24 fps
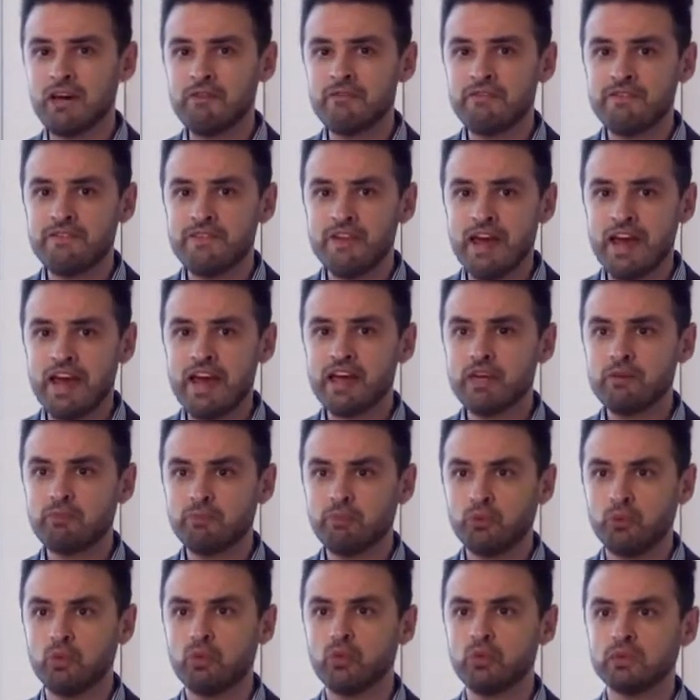a very
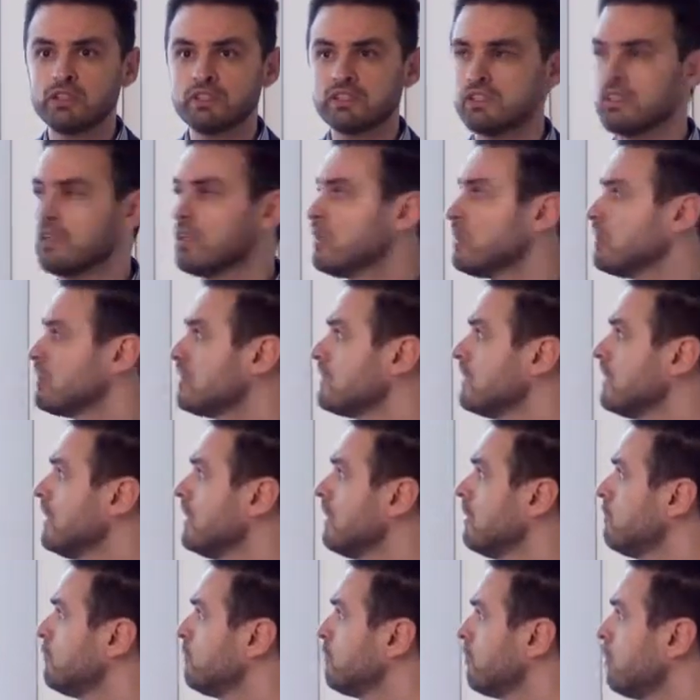poor result
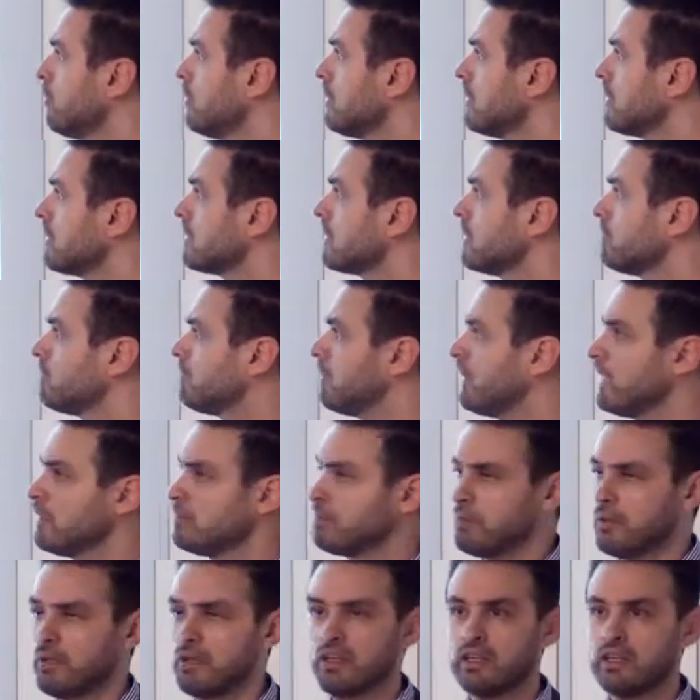for the pi